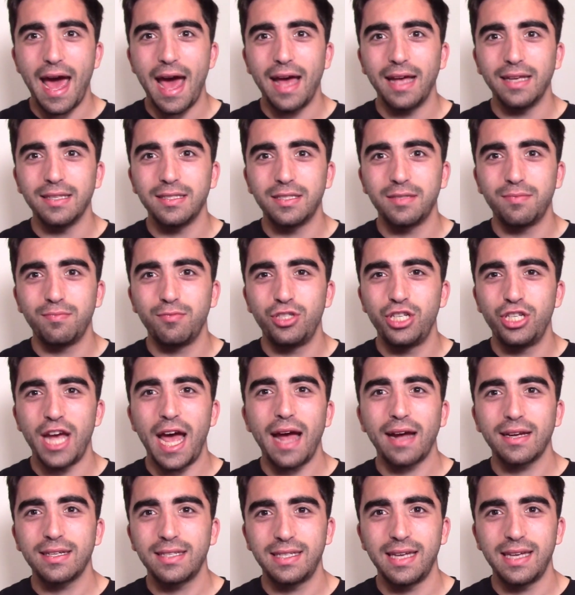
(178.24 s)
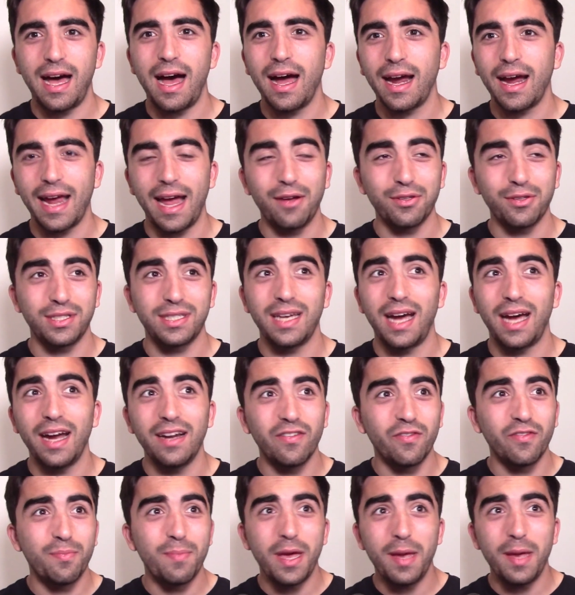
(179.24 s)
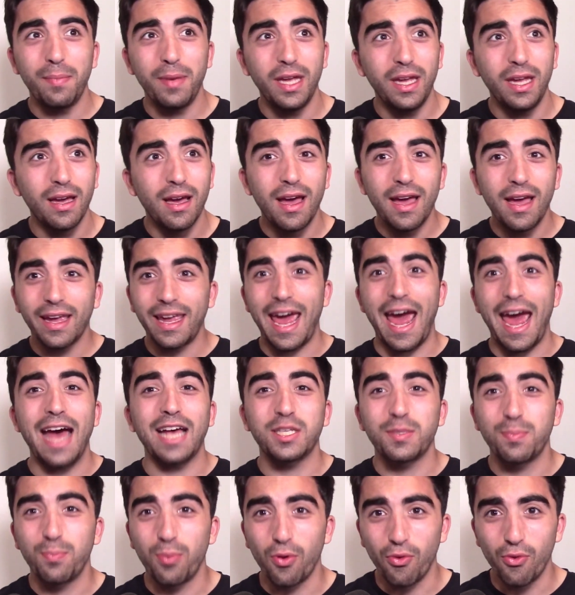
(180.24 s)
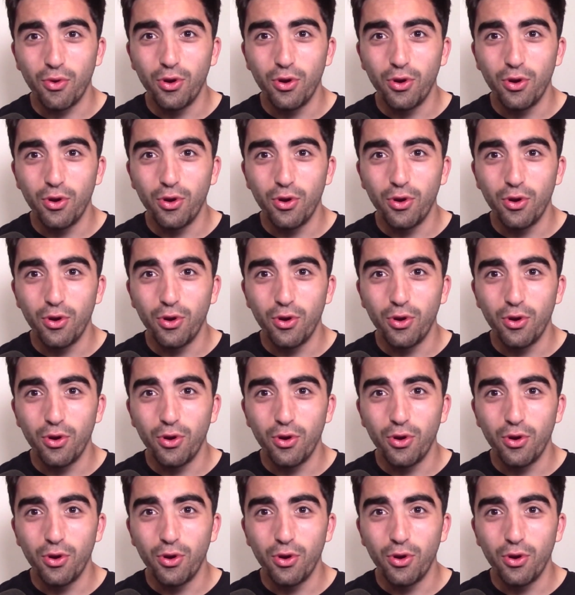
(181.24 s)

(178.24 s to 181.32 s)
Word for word: as Jack Sock outside of maybe Casper